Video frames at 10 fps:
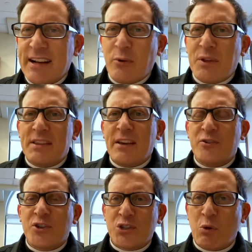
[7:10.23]
I don't think they
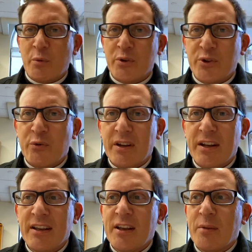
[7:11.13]
understood what we were doing,
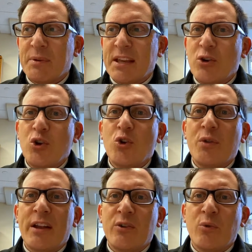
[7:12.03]
but they knew
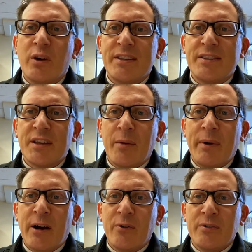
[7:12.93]
that it was
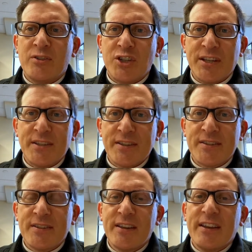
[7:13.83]
about Jesus,